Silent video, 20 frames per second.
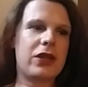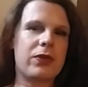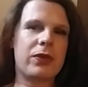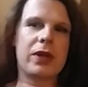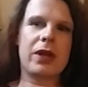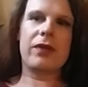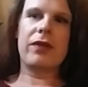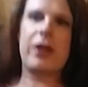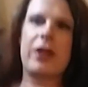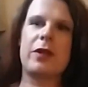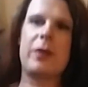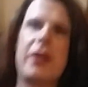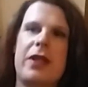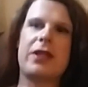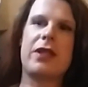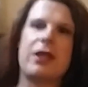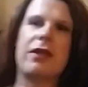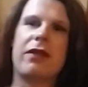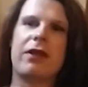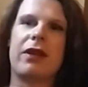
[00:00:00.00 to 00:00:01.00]
one of these
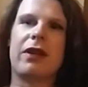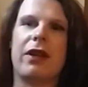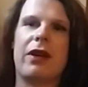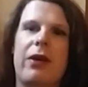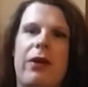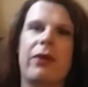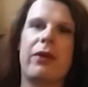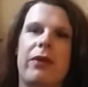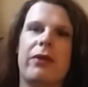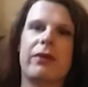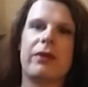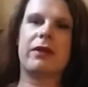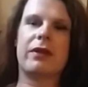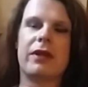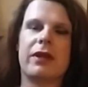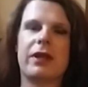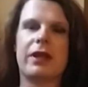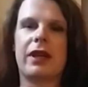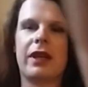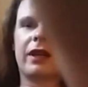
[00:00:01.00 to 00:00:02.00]
pieces of clothes
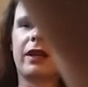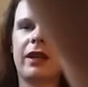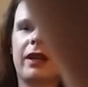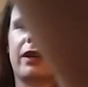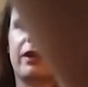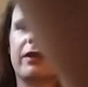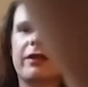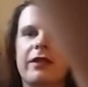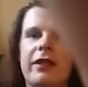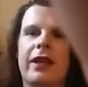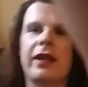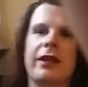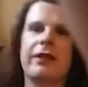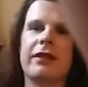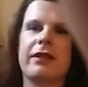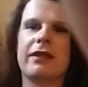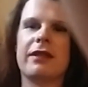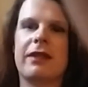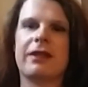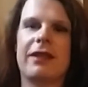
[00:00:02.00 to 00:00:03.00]
in a
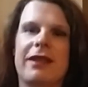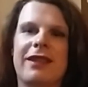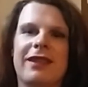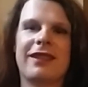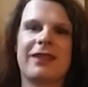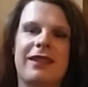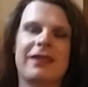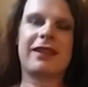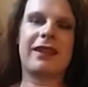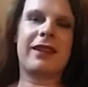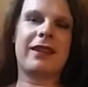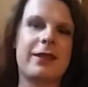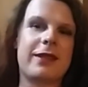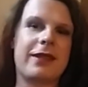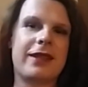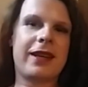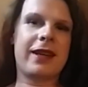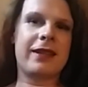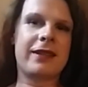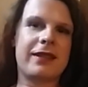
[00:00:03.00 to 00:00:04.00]
sense
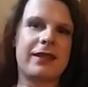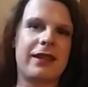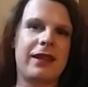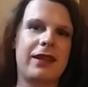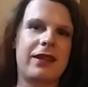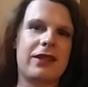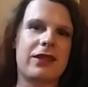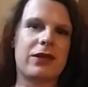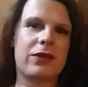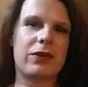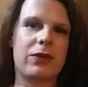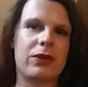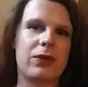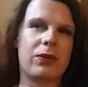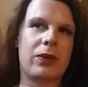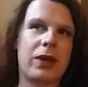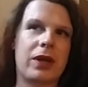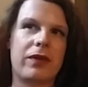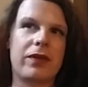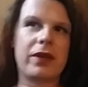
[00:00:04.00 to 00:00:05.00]
each
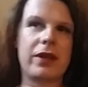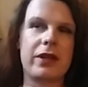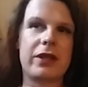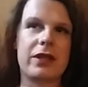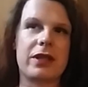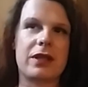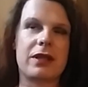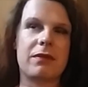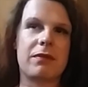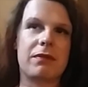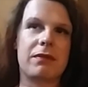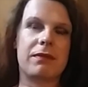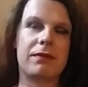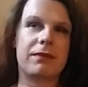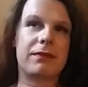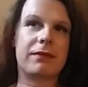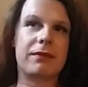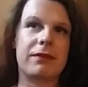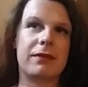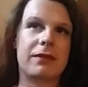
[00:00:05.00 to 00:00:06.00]
one of these
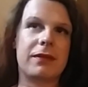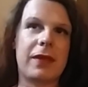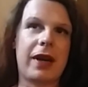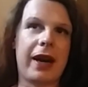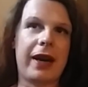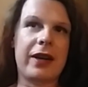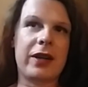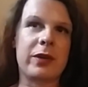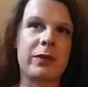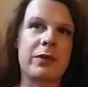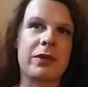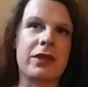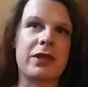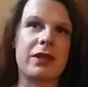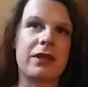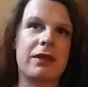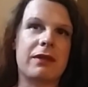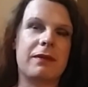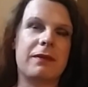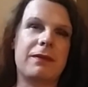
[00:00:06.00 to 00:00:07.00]
items